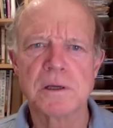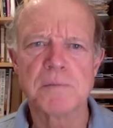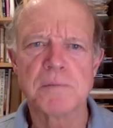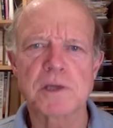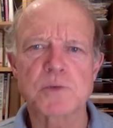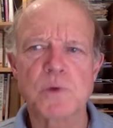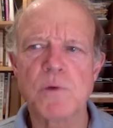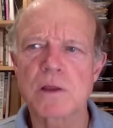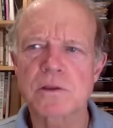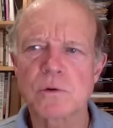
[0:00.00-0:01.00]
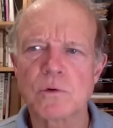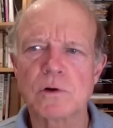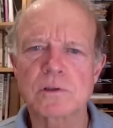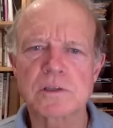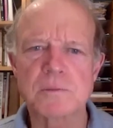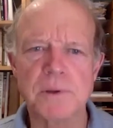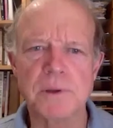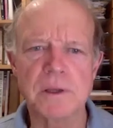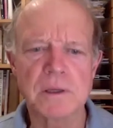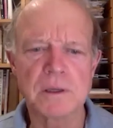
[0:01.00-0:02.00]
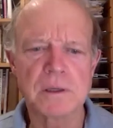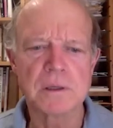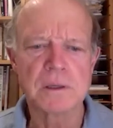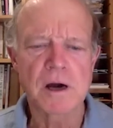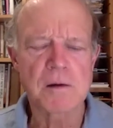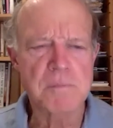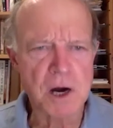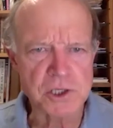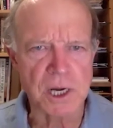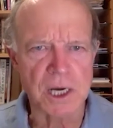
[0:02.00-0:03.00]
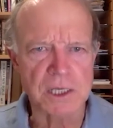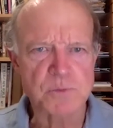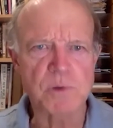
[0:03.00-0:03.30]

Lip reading: because we want the world to be homogenized.